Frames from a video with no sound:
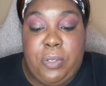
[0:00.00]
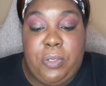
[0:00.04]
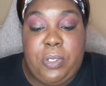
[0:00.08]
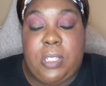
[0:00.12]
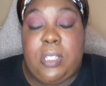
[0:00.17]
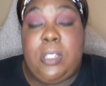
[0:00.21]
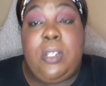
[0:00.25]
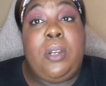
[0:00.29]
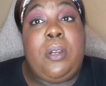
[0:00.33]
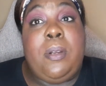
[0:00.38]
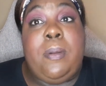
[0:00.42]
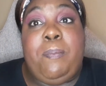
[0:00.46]

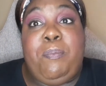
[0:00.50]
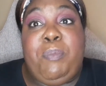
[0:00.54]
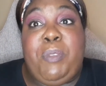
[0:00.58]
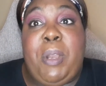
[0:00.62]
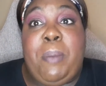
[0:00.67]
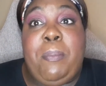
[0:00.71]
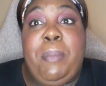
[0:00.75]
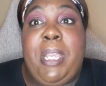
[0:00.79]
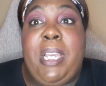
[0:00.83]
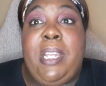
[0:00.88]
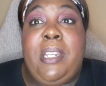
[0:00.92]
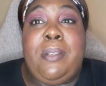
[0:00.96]
No,
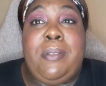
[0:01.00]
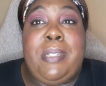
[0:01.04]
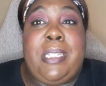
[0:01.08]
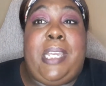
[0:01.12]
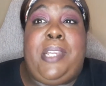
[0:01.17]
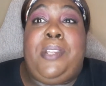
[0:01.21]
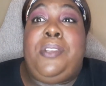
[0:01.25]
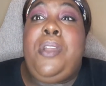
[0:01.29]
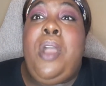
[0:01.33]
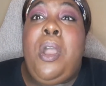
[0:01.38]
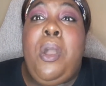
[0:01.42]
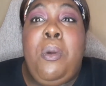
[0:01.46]
Amanda was
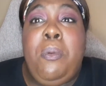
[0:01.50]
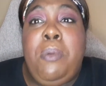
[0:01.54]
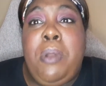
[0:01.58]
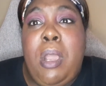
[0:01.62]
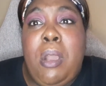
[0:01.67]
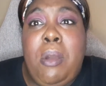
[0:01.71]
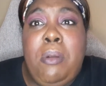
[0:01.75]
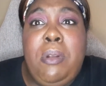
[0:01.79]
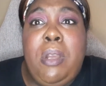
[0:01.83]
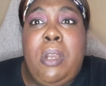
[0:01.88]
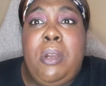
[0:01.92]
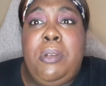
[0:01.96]
like, no,
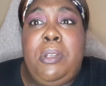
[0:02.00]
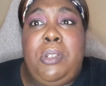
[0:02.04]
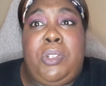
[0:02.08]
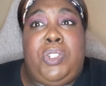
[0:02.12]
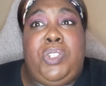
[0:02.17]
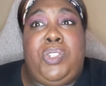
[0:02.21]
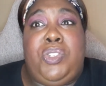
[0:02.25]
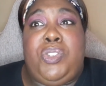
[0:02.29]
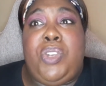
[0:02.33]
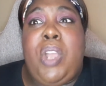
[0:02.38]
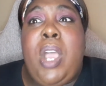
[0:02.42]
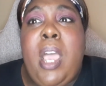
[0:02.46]
you
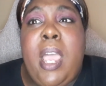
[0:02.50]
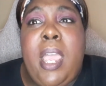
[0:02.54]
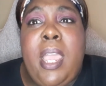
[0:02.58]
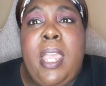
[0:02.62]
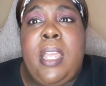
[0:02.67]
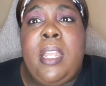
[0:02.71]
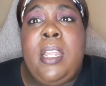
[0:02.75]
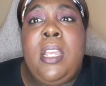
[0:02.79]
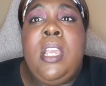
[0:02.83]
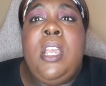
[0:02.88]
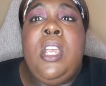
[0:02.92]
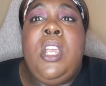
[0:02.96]
should try
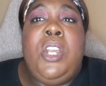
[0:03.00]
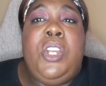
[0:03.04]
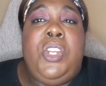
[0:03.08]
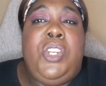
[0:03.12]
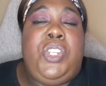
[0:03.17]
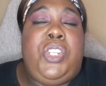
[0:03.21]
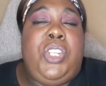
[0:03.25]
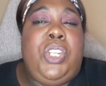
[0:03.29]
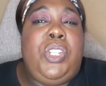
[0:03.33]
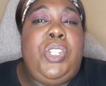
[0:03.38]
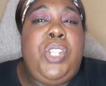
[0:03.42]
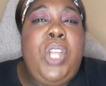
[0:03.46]
it. You
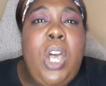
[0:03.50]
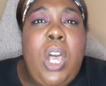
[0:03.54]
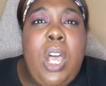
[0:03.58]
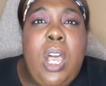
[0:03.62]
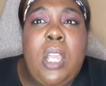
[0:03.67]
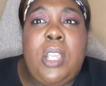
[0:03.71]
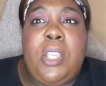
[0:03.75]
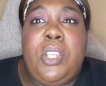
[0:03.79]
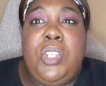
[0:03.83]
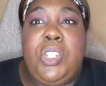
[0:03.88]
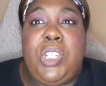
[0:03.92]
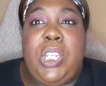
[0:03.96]
should
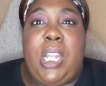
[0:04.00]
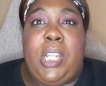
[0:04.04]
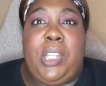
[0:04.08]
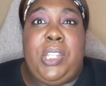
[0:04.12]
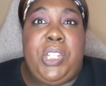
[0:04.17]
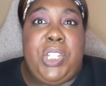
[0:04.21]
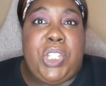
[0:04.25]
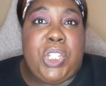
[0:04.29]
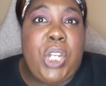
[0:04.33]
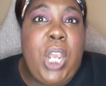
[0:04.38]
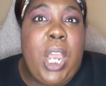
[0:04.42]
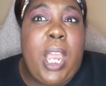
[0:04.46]
look. You should at
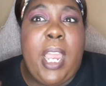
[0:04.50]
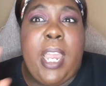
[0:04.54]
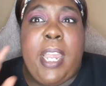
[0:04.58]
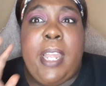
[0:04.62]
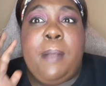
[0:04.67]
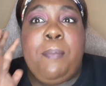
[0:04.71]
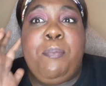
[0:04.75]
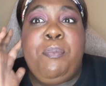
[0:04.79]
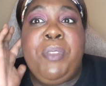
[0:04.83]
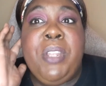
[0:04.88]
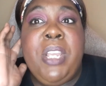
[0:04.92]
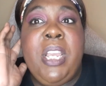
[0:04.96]
least try
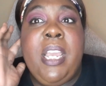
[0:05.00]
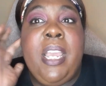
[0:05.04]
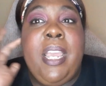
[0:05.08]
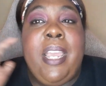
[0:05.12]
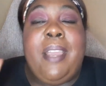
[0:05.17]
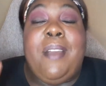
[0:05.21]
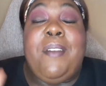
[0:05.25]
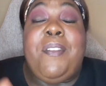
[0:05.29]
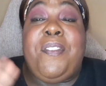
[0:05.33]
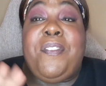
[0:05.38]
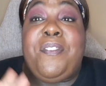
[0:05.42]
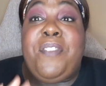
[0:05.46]
it.
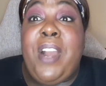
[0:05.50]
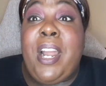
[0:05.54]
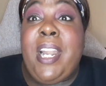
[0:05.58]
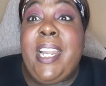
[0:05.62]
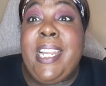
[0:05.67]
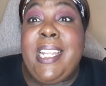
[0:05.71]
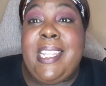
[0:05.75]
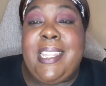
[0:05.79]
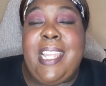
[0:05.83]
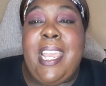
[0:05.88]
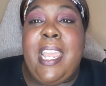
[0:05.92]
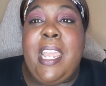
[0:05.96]

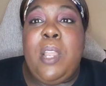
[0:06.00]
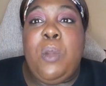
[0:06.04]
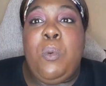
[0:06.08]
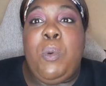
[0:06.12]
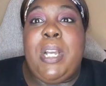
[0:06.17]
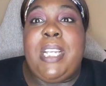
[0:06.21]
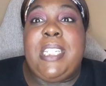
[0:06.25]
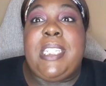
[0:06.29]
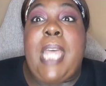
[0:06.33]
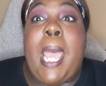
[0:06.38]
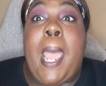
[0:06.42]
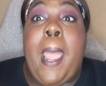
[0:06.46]
Funny thing
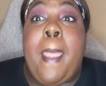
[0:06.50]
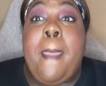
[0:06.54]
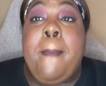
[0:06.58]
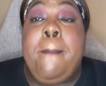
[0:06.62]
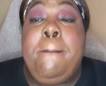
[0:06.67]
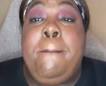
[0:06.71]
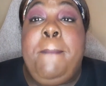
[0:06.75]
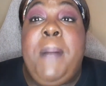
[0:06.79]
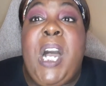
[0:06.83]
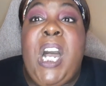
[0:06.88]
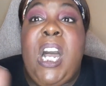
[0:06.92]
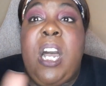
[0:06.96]
was, I
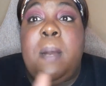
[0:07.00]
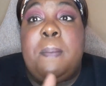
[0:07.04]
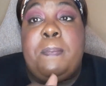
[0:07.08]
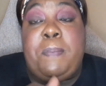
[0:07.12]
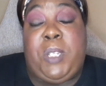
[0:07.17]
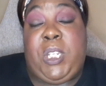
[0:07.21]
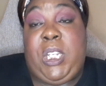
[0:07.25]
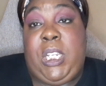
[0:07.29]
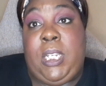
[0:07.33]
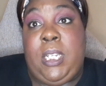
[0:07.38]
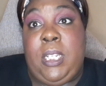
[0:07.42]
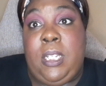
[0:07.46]

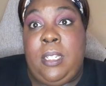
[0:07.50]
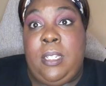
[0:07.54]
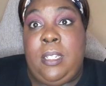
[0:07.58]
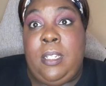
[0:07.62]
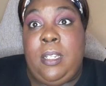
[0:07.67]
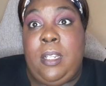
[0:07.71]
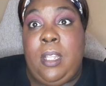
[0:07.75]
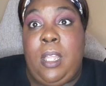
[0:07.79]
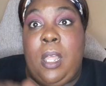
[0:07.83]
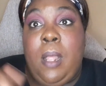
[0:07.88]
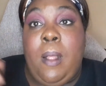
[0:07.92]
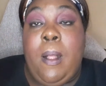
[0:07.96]
bumped
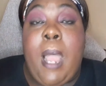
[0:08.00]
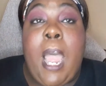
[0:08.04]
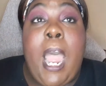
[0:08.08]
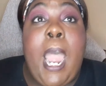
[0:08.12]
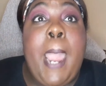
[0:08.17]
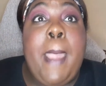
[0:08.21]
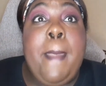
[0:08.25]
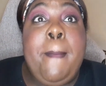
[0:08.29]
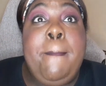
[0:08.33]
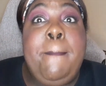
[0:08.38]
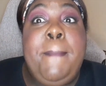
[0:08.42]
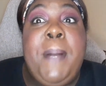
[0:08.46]

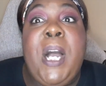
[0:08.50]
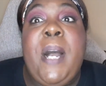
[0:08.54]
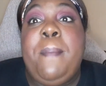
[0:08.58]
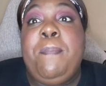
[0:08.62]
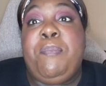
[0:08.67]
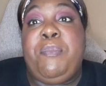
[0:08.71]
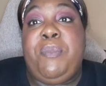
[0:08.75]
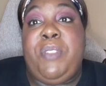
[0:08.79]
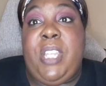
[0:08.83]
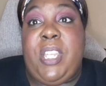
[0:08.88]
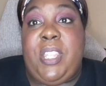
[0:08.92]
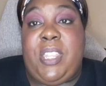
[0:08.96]

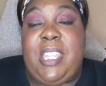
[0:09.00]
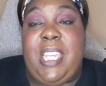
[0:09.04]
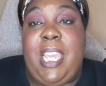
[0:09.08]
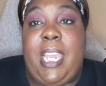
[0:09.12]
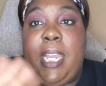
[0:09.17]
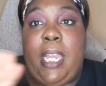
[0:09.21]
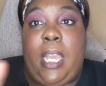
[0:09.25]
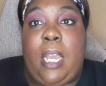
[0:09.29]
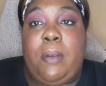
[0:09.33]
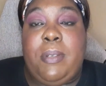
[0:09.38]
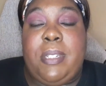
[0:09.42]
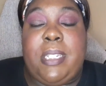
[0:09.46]
the
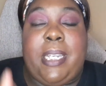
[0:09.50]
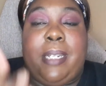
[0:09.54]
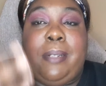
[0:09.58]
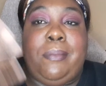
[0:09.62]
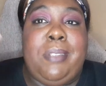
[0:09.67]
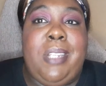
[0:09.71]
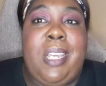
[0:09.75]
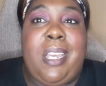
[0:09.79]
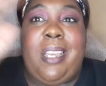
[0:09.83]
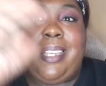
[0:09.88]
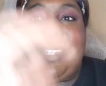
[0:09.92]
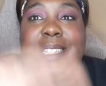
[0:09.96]
thing. I was like,
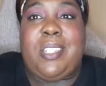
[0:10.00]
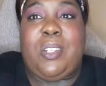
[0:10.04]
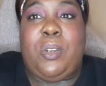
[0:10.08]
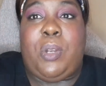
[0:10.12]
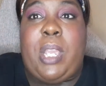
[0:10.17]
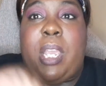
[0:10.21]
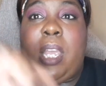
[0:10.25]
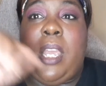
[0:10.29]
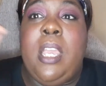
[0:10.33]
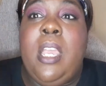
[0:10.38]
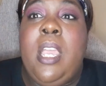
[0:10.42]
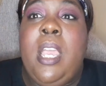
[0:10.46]
nah, it's
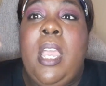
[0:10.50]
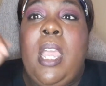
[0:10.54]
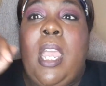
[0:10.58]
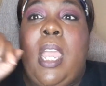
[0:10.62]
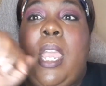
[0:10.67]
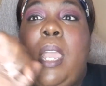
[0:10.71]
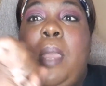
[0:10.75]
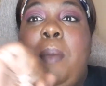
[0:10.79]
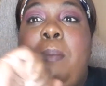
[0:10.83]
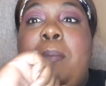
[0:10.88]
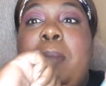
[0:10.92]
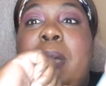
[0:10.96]
okay.
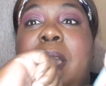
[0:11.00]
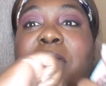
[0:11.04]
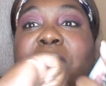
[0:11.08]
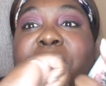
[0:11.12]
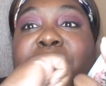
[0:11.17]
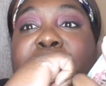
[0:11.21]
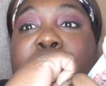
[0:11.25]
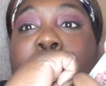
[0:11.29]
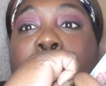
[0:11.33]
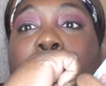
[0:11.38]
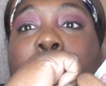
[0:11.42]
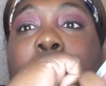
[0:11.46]
And my
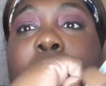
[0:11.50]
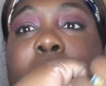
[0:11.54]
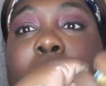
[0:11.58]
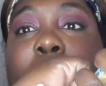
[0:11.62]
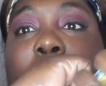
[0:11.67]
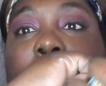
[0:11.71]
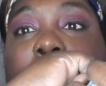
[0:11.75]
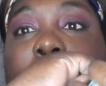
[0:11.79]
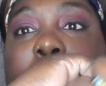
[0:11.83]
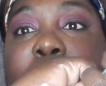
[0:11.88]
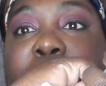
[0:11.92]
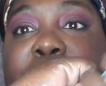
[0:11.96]

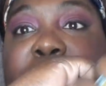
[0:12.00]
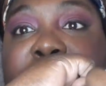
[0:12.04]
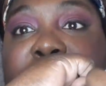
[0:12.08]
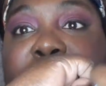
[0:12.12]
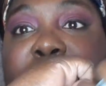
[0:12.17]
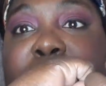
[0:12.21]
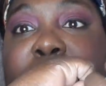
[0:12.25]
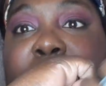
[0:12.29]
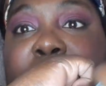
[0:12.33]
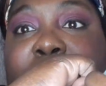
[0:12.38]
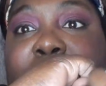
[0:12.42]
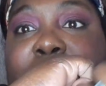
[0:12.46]
forearm,
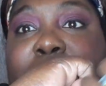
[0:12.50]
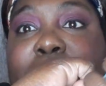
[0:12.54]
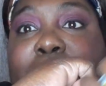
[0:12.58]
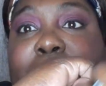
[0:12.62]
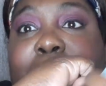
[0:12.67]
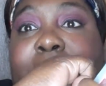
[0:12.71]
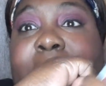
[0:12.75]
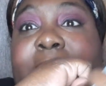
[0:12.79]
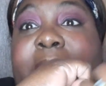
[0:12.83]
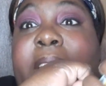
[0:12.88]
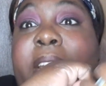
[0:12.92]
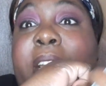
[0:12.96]
my
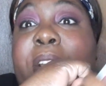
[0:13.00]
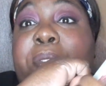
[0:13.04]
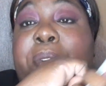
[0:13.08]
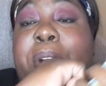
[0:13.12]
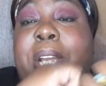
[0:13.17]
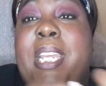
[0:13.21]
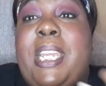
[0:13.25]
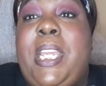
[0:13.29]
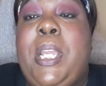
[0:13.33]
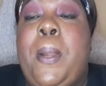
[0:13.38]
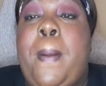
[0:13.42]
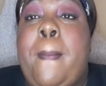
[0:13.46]
hand
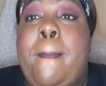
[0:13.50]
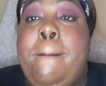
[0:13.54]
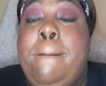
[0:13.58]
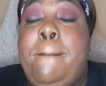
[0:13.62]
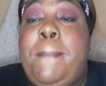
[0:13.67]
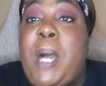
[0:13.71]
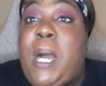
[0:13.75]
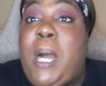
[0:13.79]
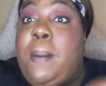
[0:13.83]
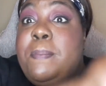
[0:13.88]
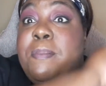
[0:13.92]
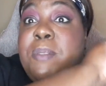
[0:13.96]
right here
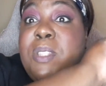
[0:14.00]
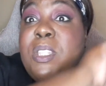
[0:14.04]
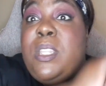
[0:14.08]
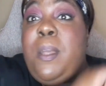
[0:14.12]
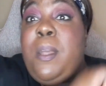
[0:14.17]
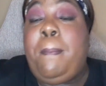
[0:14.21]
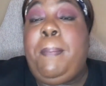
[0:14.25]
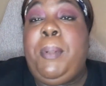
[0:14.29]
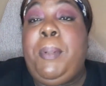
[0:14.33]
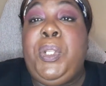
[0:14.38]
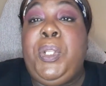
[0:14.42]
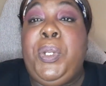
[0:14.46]
bumped the
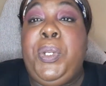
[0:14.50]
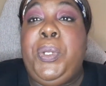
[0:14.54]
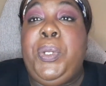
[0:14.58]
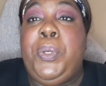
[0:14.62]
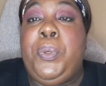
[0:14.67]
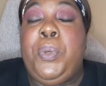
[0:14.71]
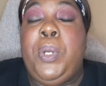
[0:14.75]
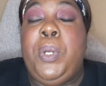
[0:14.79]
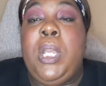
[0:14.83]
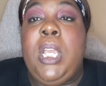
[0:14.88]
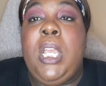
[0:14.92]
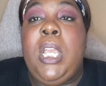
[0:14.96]

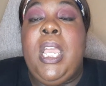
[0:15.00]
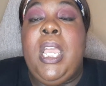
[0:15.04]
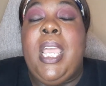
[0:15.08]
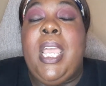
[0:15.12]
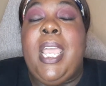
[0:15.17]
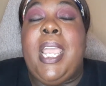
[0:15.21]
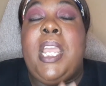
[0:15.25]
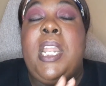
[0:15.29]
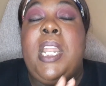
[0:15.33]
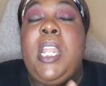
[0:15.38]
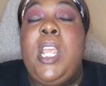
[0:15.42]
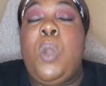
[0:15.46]
blue.
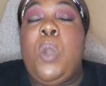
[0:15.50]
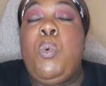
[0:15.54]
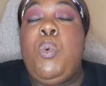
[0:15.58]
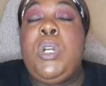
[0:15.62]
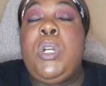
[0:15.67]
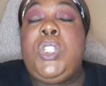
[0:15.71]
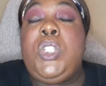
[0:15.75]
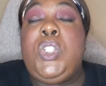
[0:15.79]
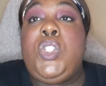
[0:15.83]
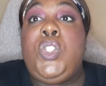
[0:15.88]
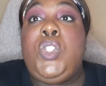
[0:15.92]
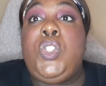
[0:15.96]
And it
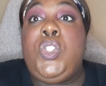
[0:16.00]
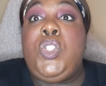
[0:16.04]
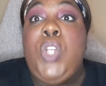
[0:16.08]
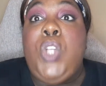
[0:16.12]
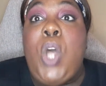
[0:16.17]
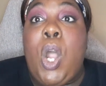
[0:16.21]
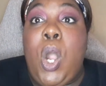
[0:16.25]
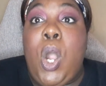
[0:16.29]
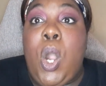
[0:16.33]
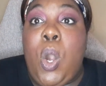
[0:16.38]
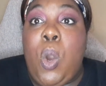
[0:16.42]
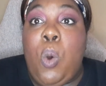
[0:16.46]
was
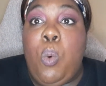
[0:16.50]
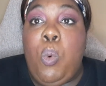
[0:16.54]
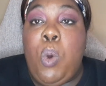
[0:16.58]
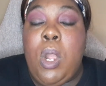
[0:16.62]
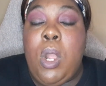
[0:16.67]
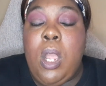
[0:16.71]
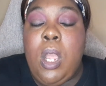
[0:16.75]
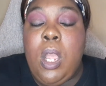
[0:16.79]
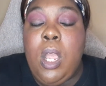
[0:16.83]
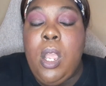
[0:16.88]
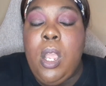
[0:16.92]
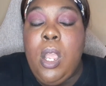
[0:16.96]
so
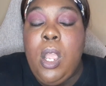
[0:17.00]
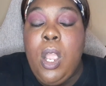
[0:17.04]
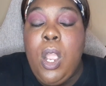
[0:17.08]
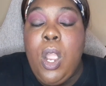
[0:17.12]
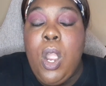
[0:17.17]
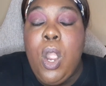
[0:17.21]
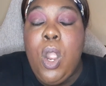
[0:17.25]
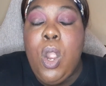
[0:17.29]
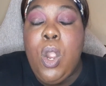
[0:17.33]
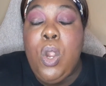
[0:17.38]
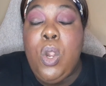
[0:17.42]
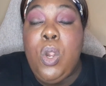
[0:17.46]

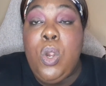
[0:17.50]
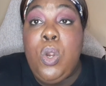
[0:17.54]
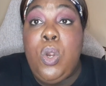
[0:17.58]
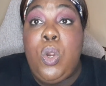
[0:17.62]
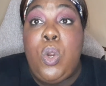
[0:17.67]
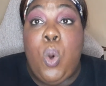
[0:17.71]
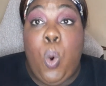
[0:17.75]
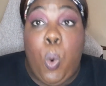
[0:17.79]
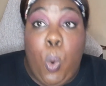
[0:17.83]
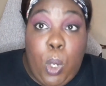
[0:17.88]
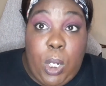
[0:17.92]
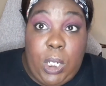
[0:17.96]

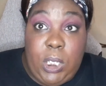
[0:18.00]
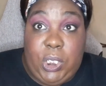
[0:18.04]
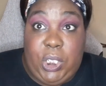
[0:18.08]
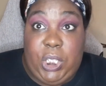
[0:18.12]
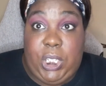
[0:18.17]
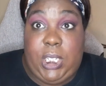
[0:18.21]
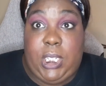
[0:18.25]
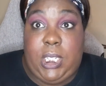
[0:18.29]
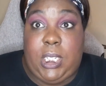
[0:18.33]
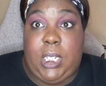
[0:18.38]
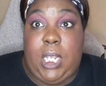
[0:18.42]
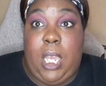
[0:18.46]

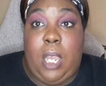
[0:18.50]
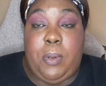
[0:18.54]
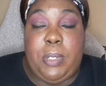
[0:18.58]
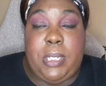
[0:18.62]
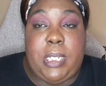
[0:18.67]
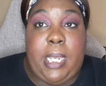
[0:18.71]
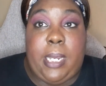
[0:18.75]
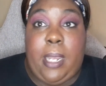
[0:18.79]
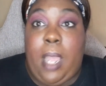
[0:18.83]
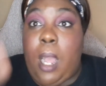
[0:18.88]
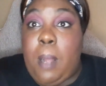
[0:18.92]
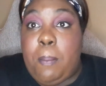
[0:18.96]
gorgeous. I was
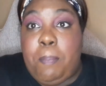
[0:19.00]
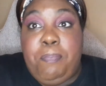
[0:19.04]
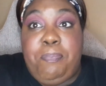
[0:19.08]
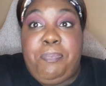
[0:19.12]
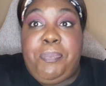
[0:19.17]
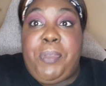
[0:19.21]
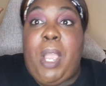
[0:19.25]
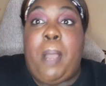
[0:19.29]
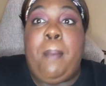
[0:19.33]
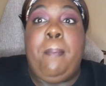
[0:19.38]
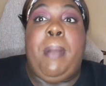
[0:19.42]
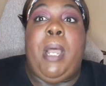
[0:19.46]
like,
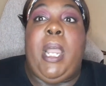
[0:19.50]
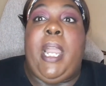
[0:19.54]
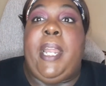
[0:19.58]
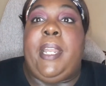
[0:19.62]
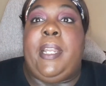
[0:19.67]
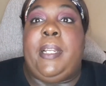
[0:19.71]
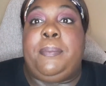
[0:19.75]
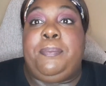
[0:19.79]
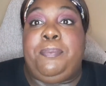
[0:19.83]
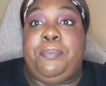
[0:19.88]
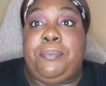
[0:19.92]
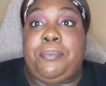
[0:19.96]
I'm buying it.